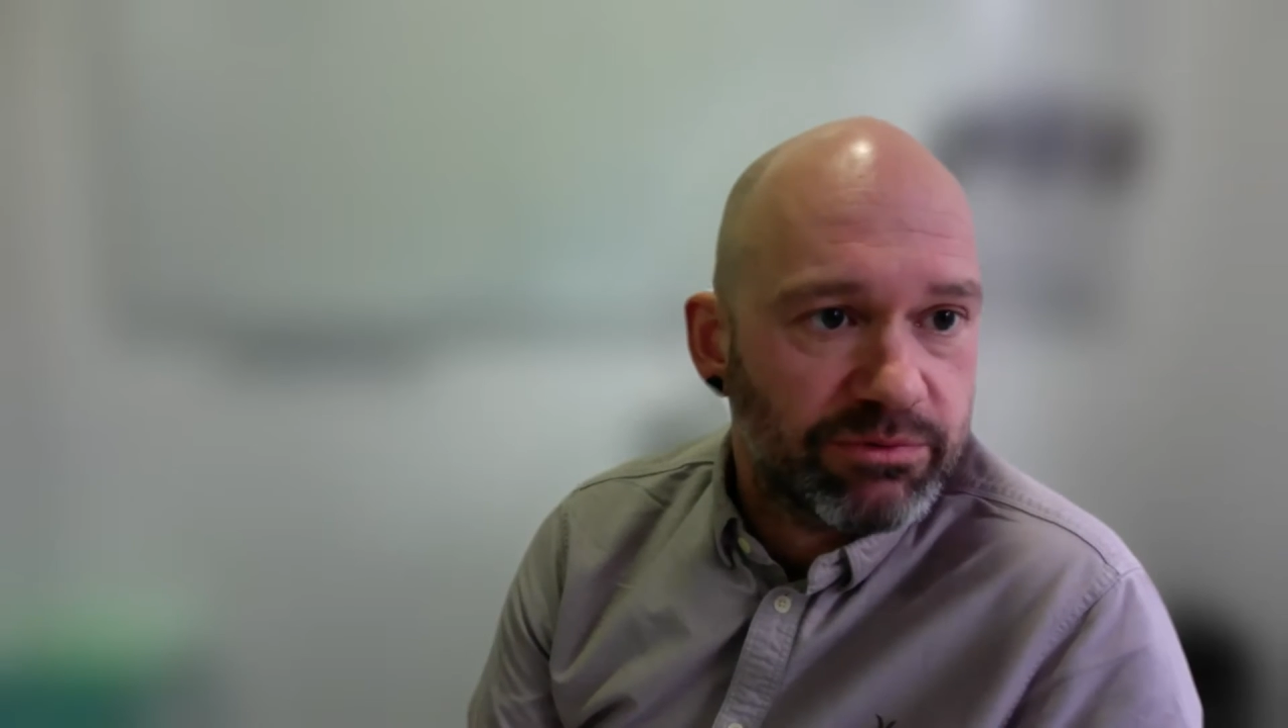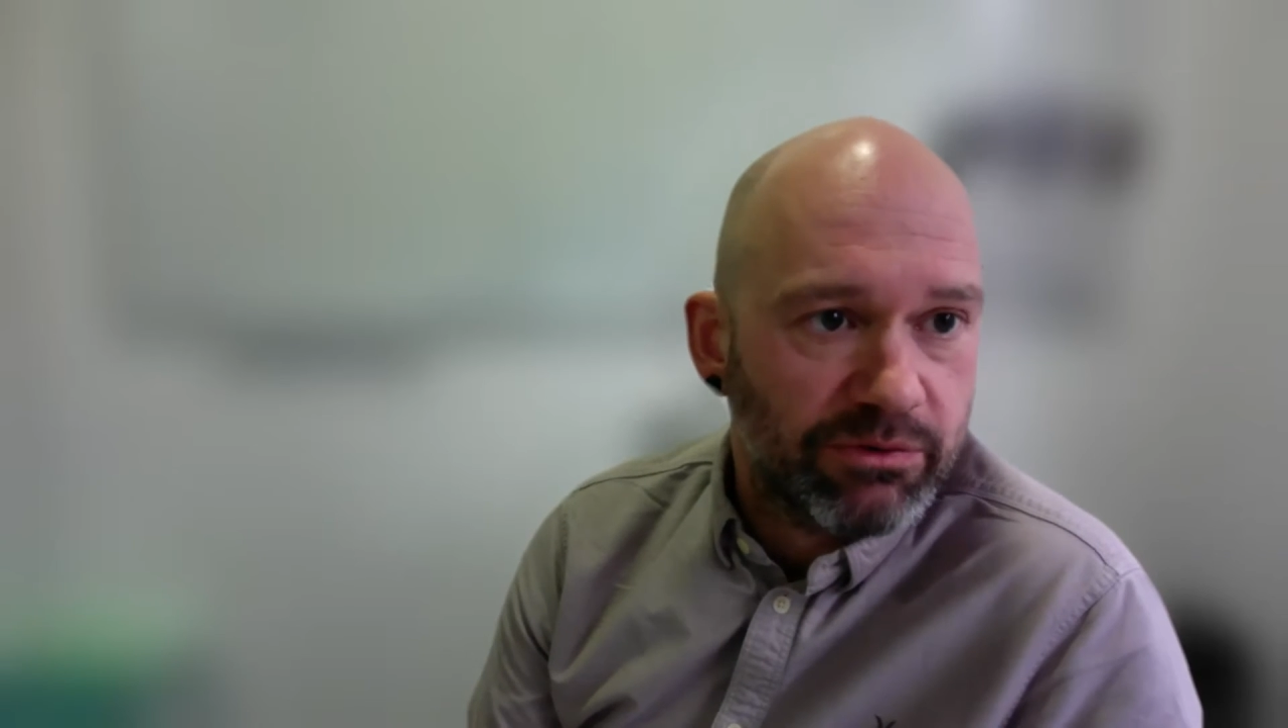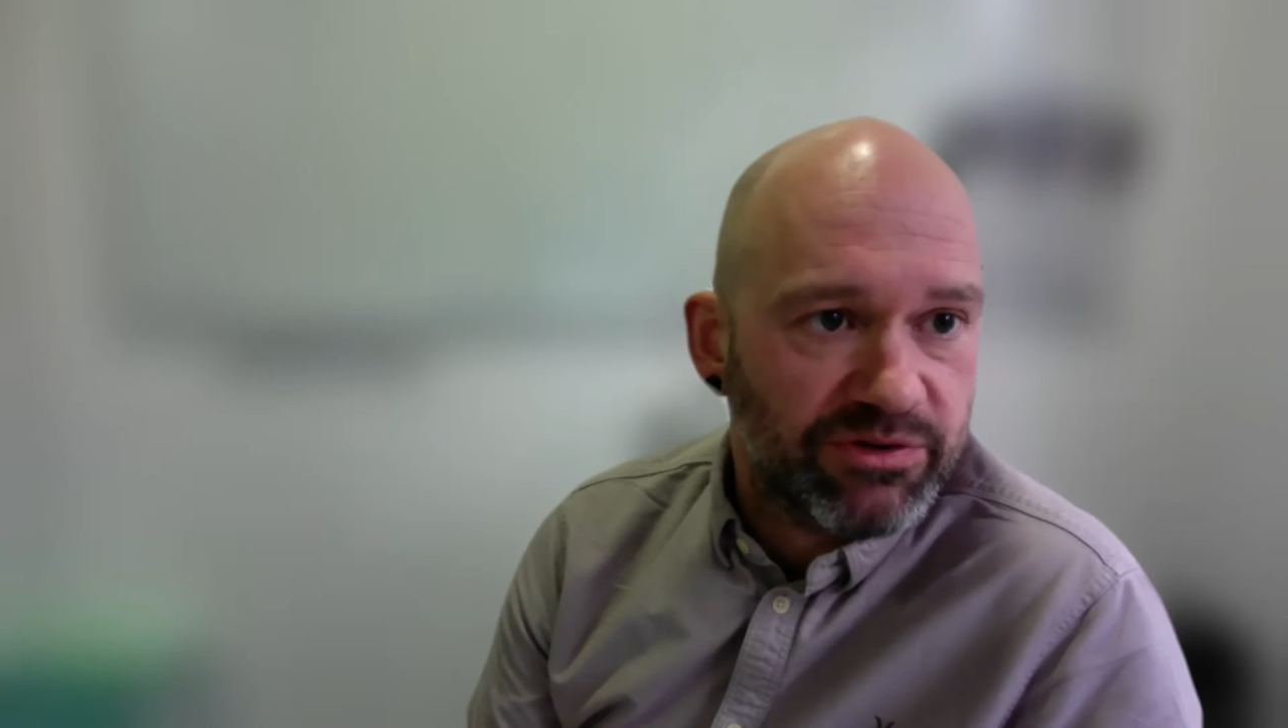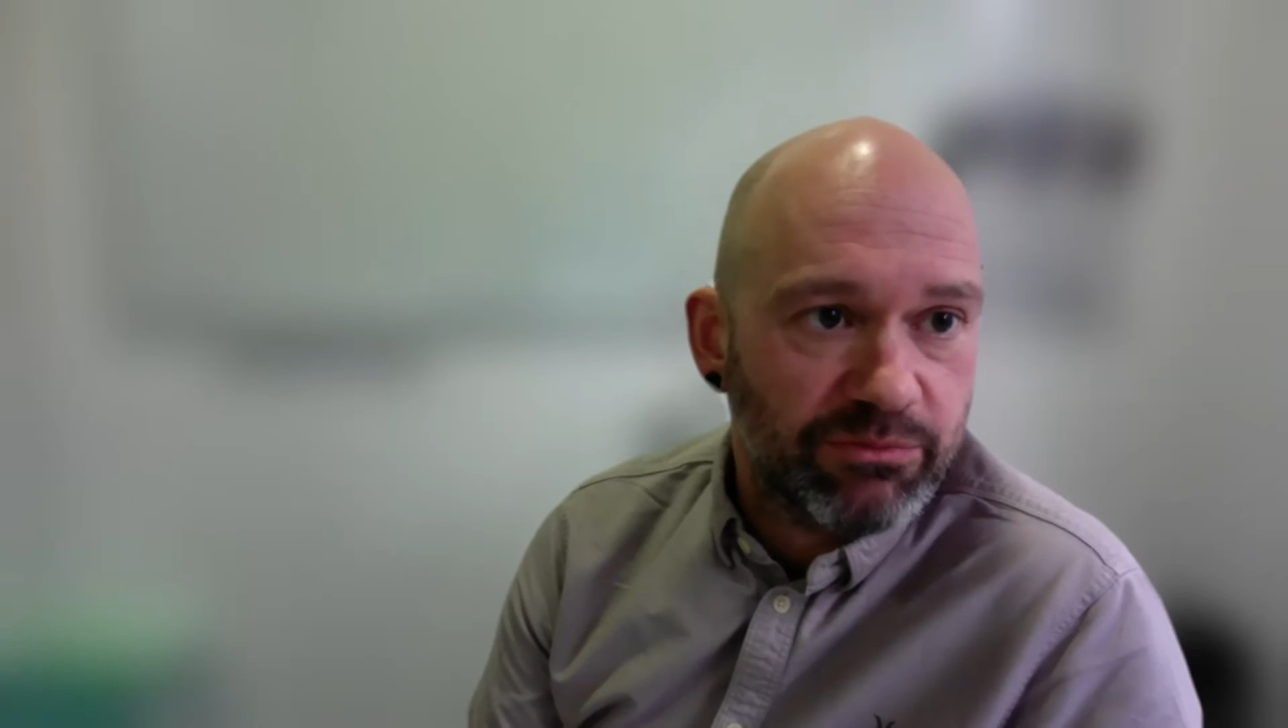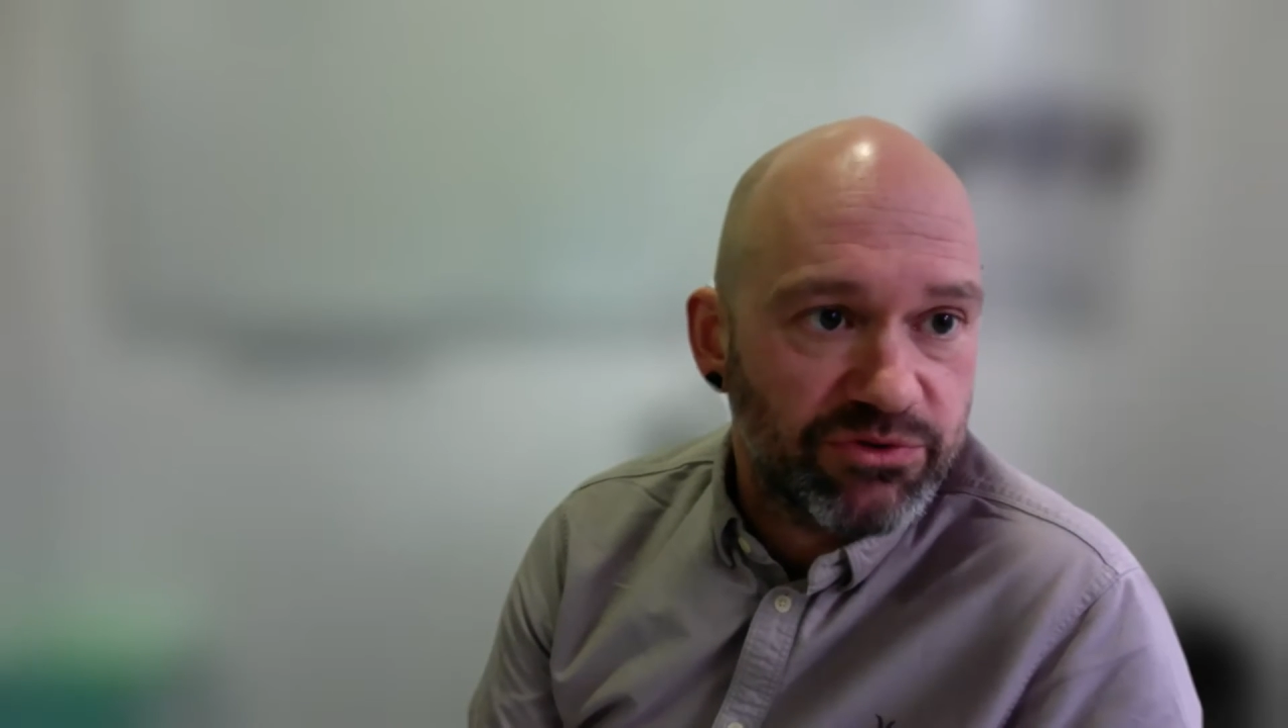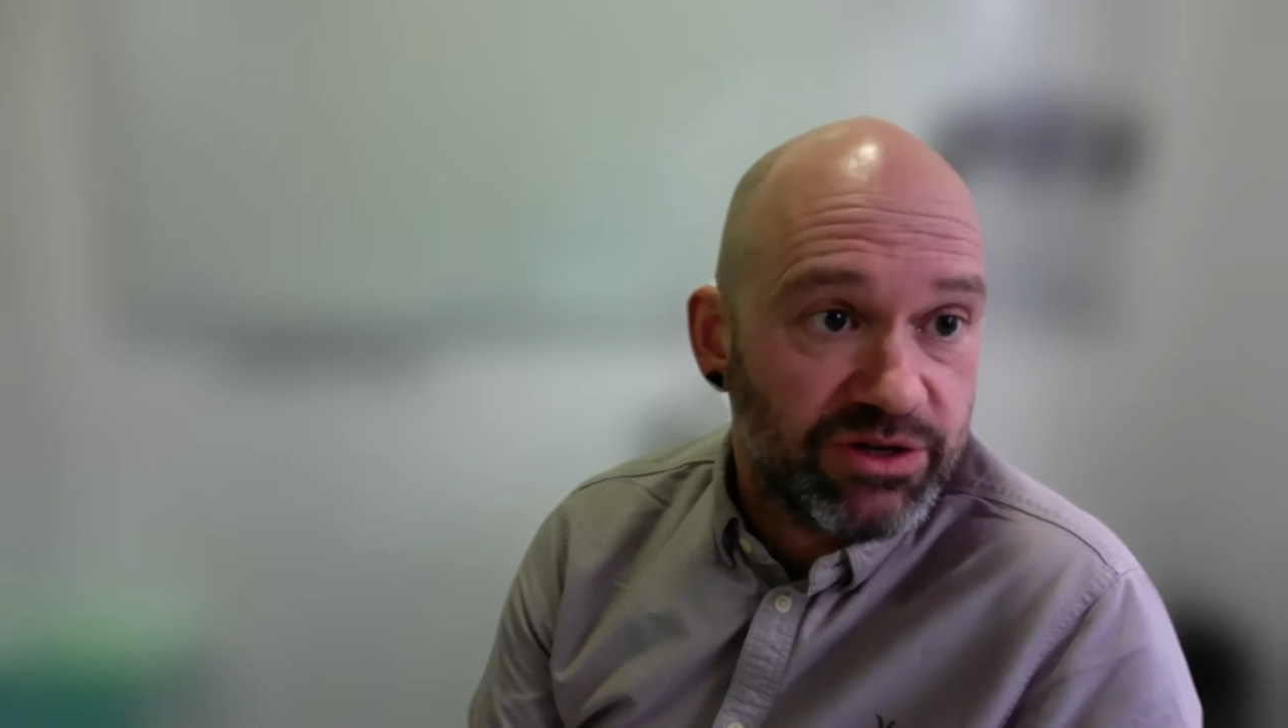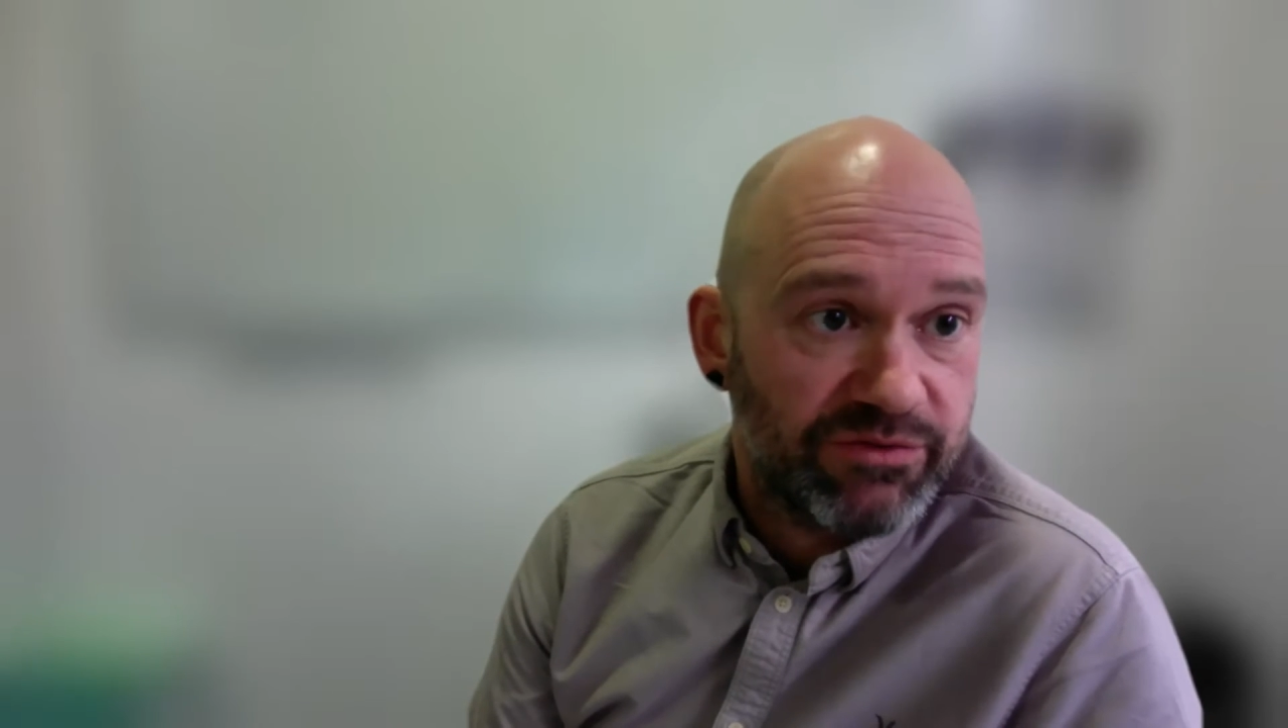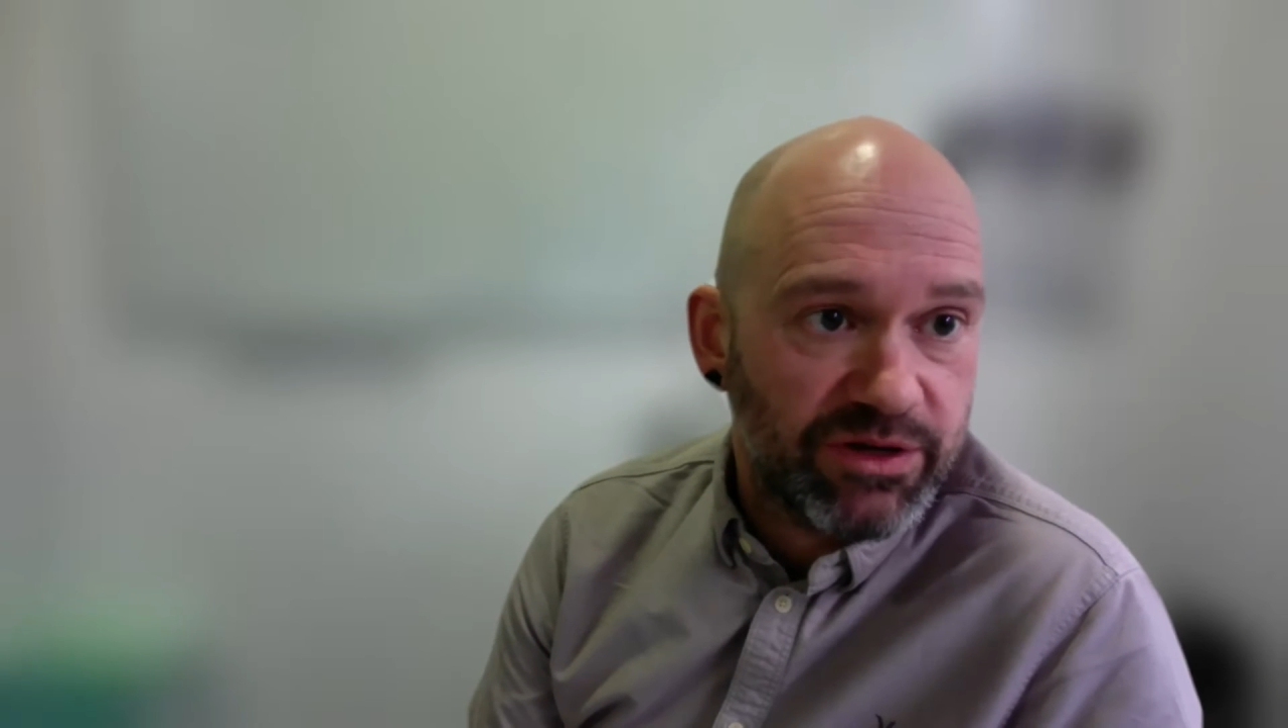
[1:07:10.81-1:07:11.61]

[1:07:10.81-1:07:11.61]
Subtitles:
Some chief